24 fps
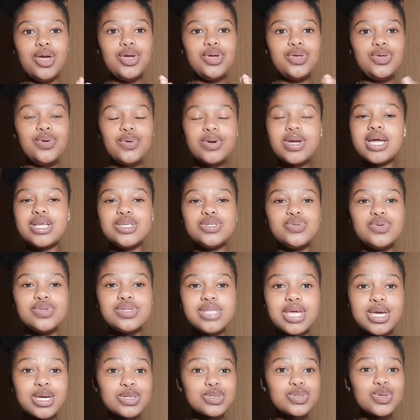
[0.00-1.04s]
You can do
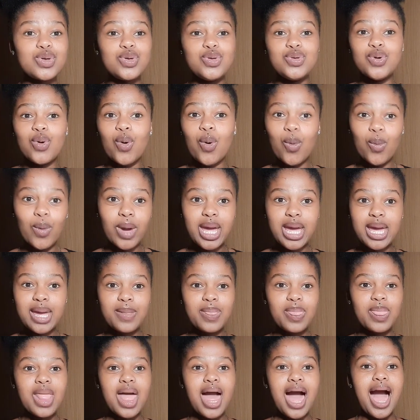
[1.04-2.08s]
things your way.
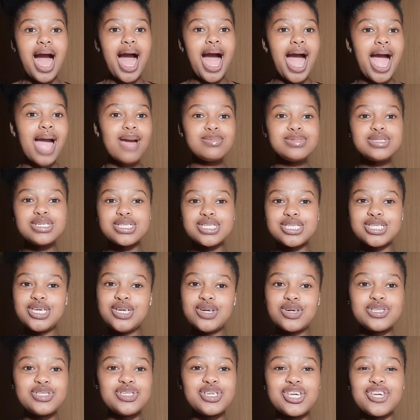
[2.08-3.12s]
I'm just
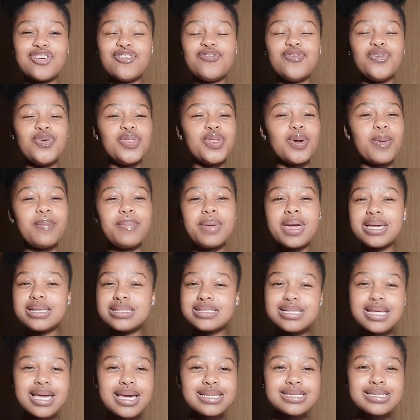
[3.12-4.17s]
here to give you the
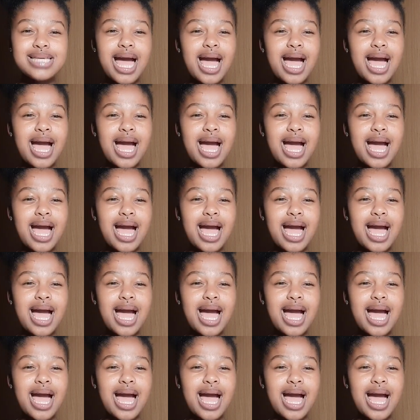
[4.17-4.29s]
basics.